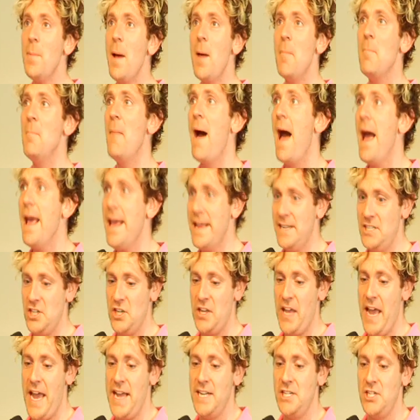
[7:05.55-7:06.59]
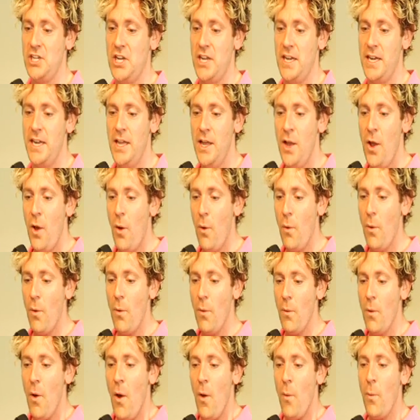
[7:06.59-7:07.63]
about my education?
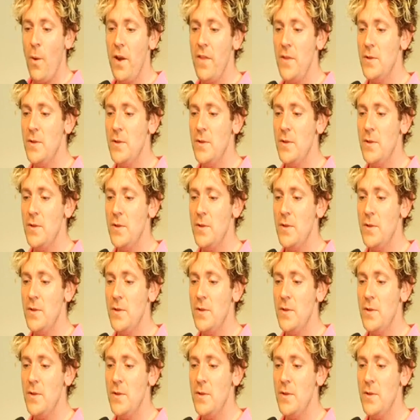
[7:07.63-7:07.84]
What